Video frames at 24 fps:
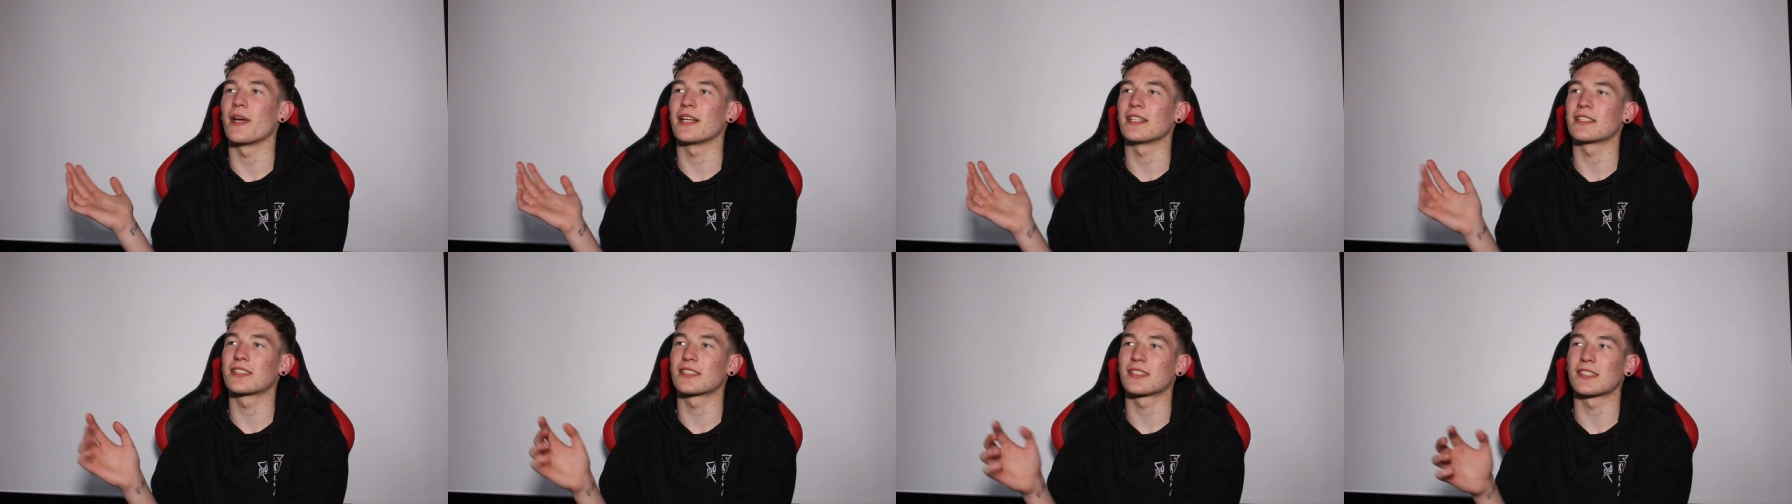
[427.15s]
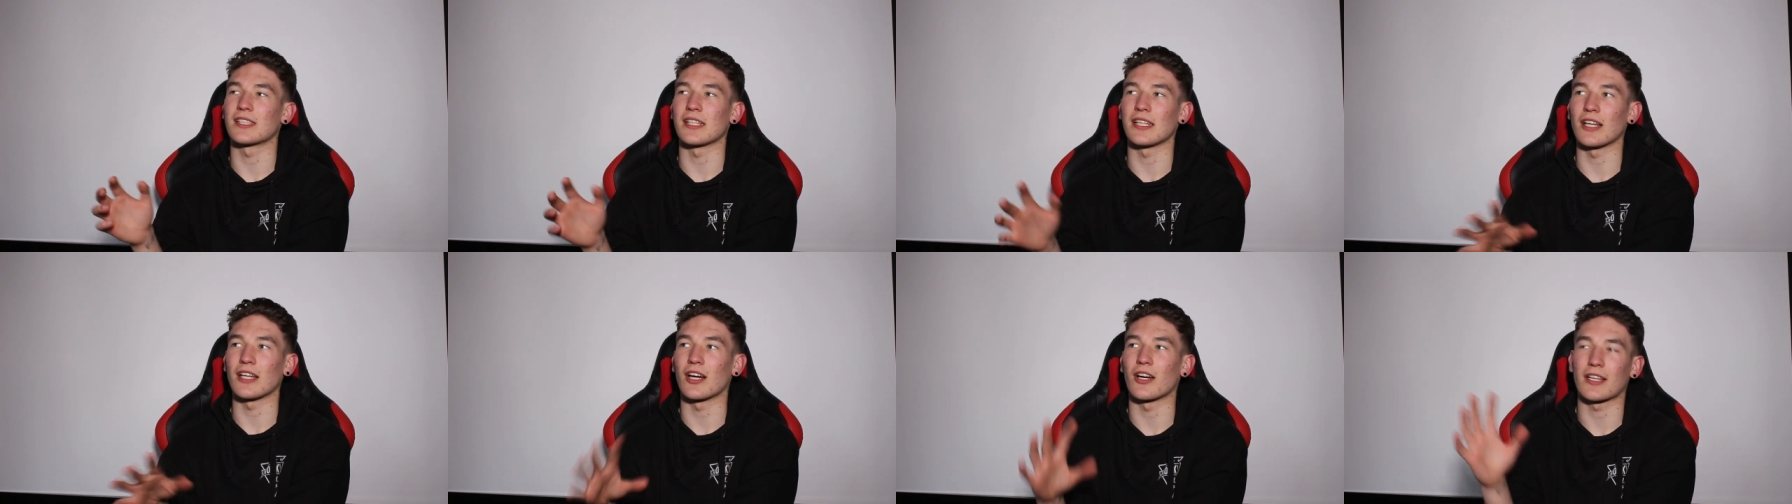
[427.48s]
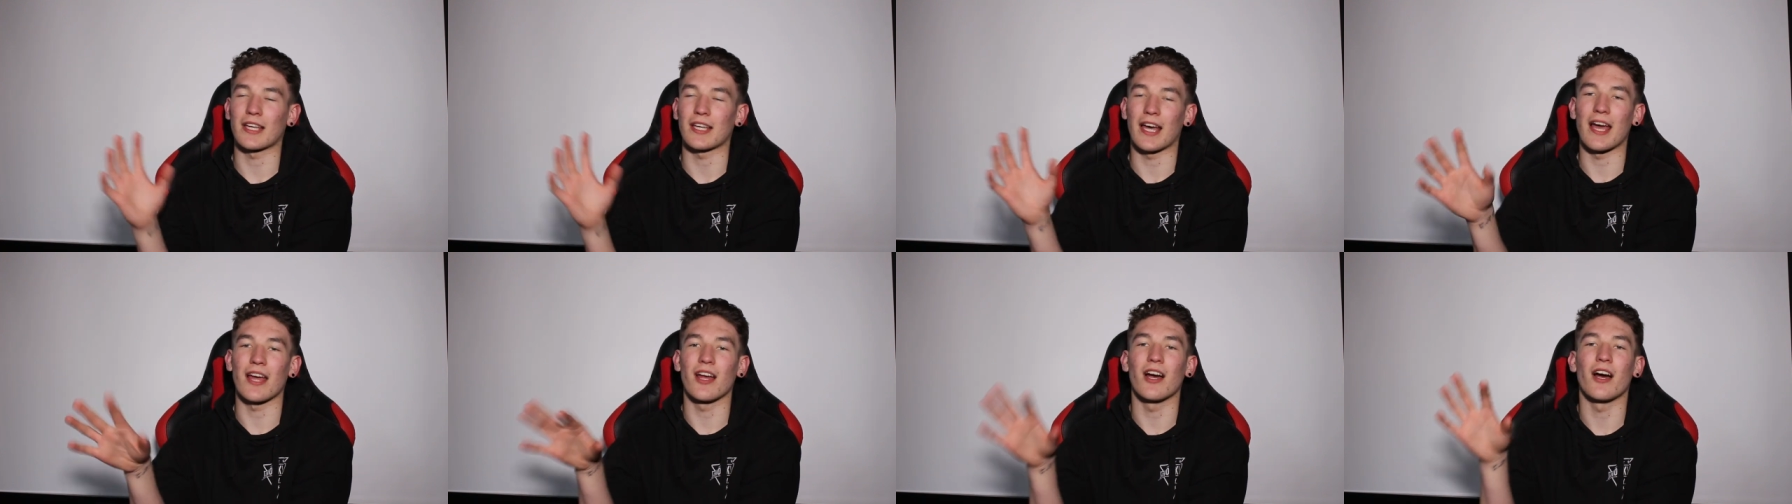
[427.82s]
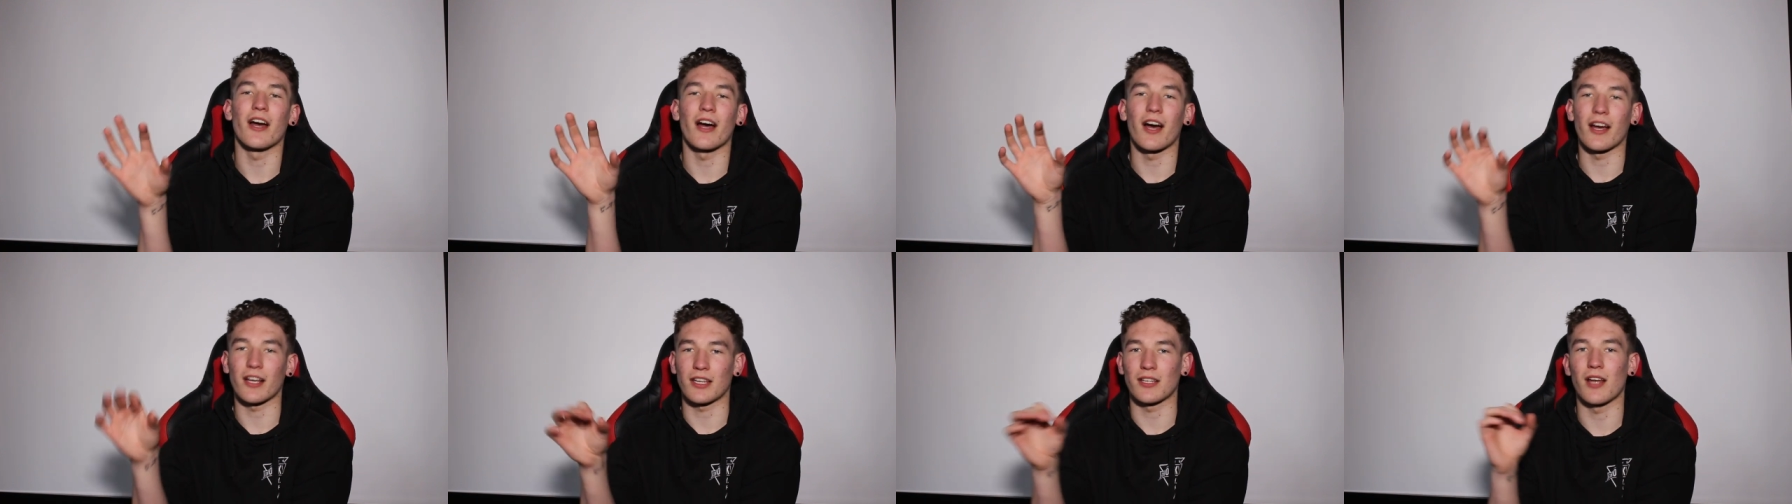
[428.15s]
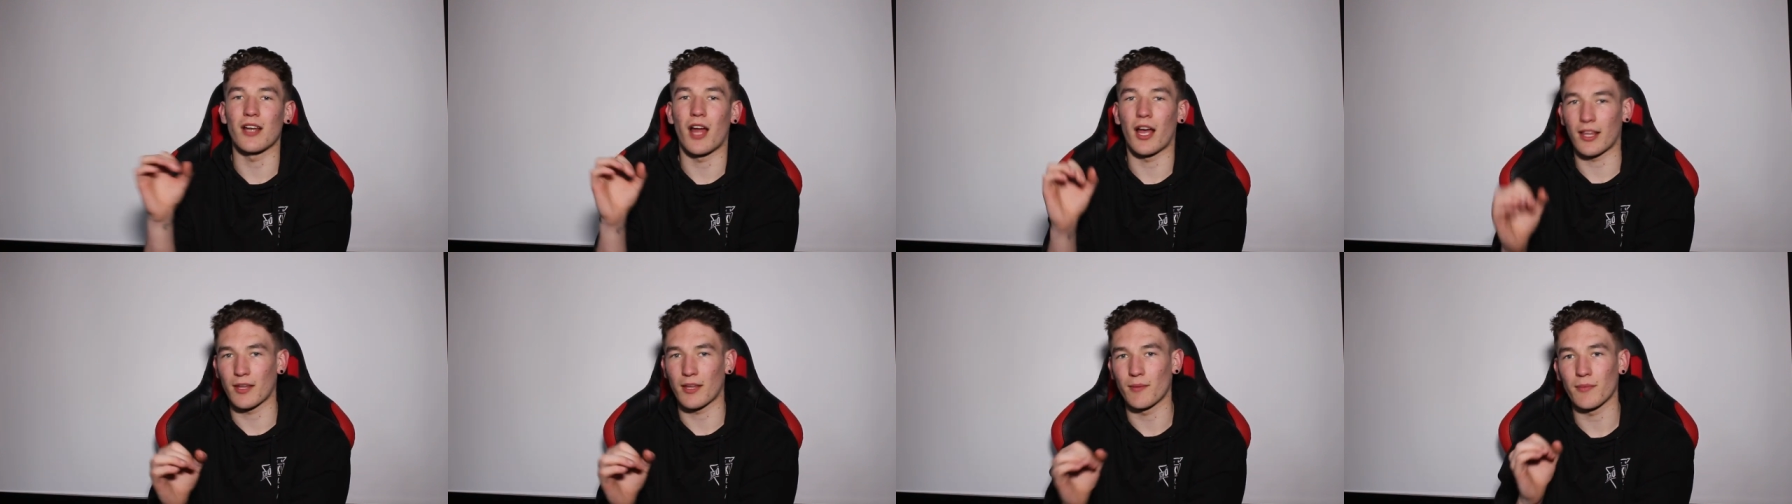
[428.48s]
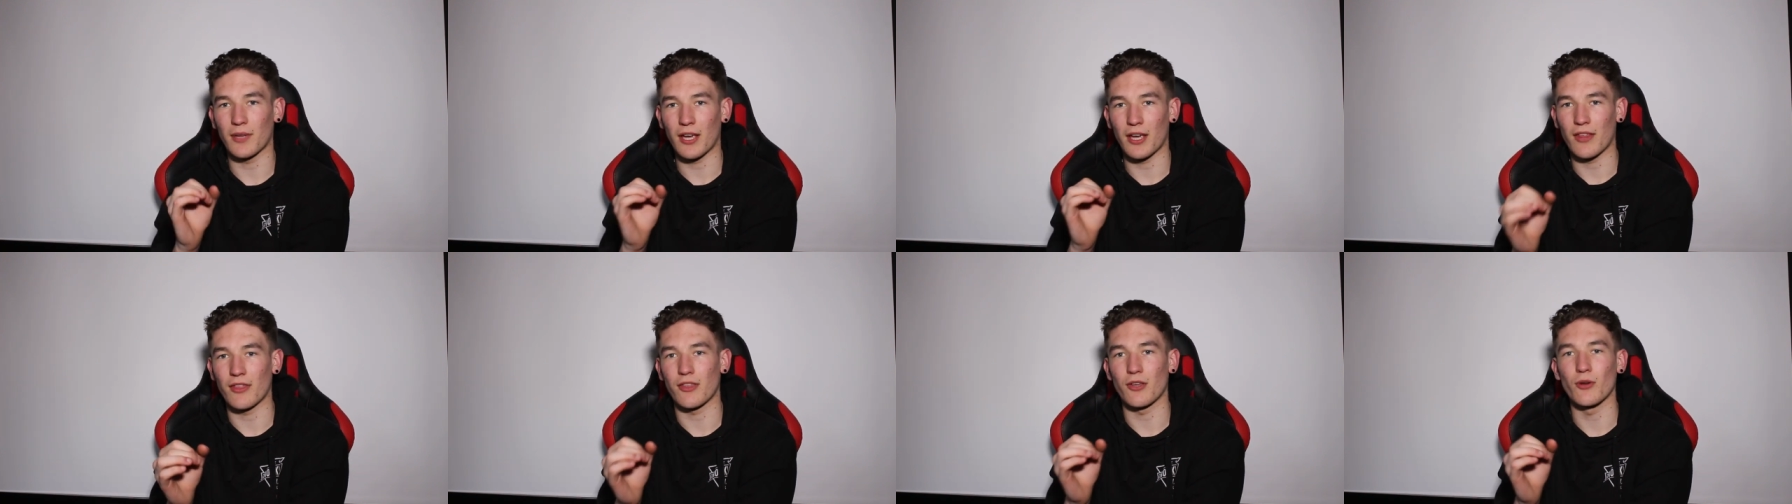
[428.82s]
It's the okay. I, I can I
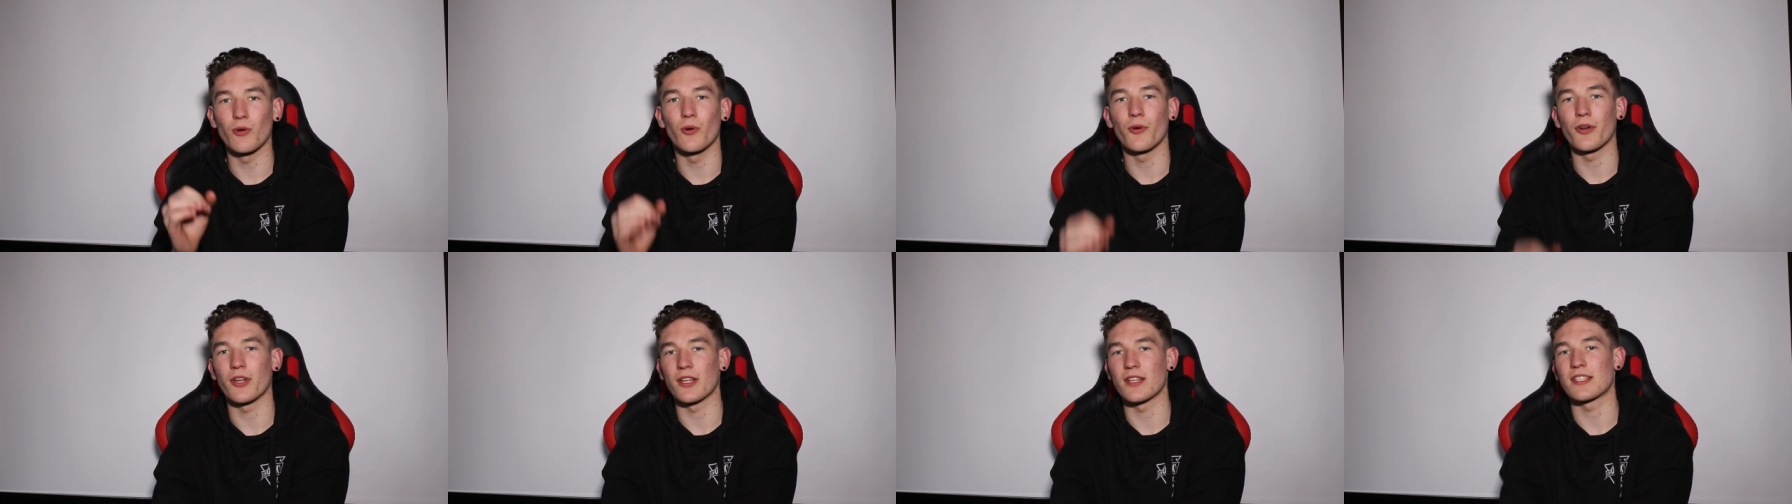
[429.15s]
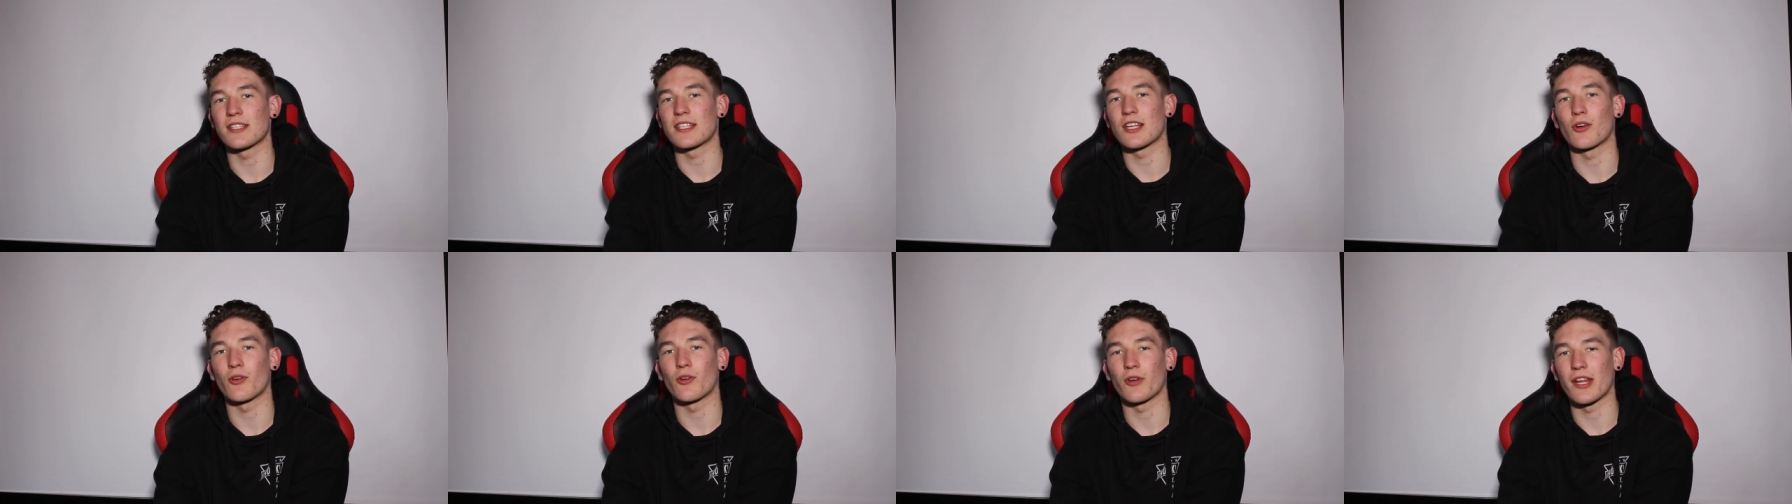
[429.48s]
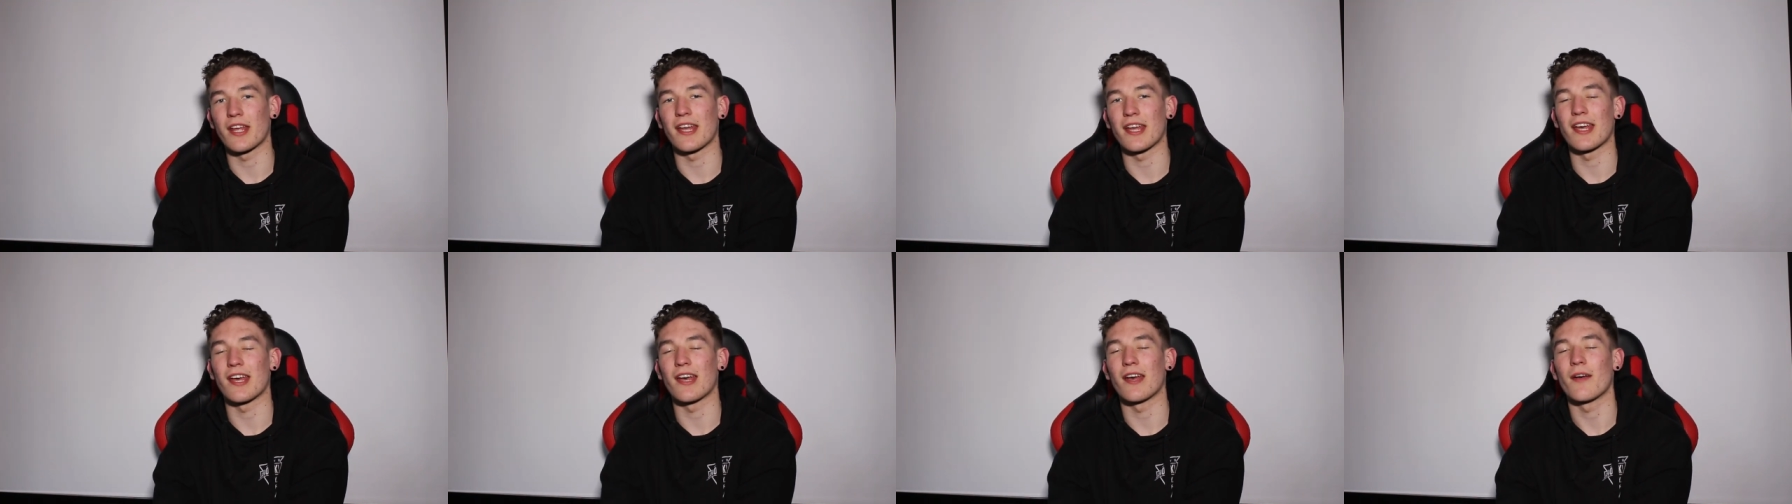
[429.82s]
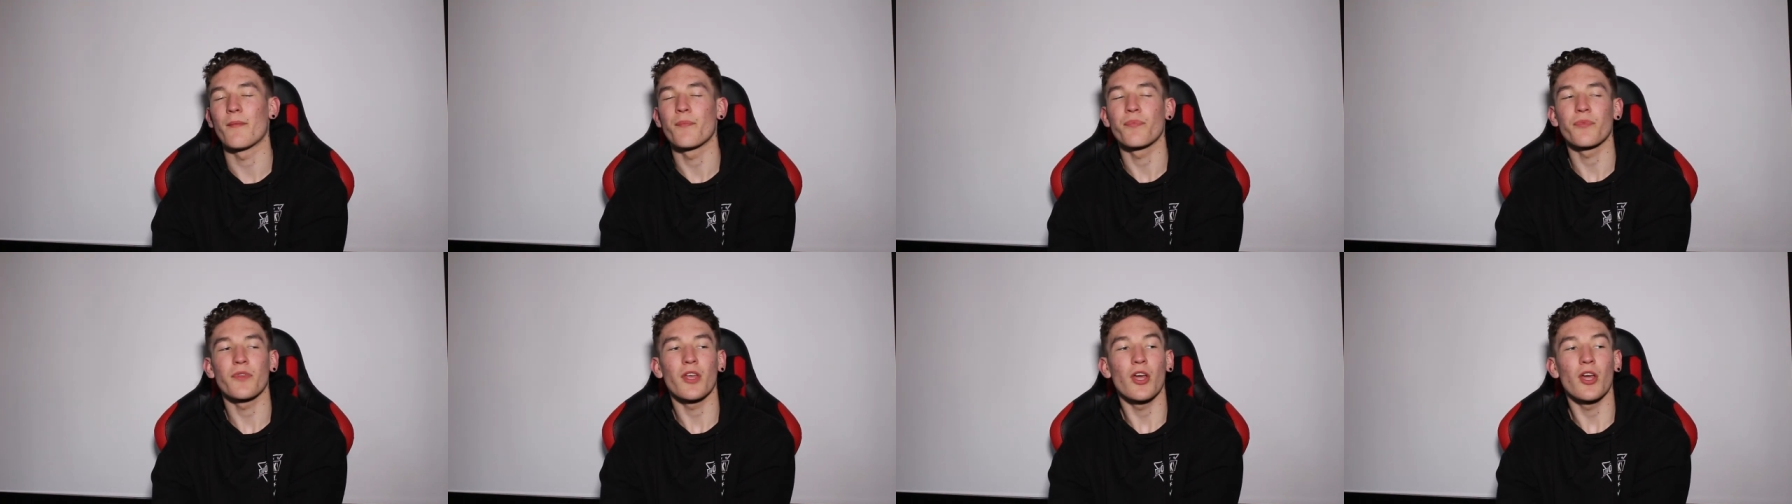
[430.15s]
can get the audience in on it here,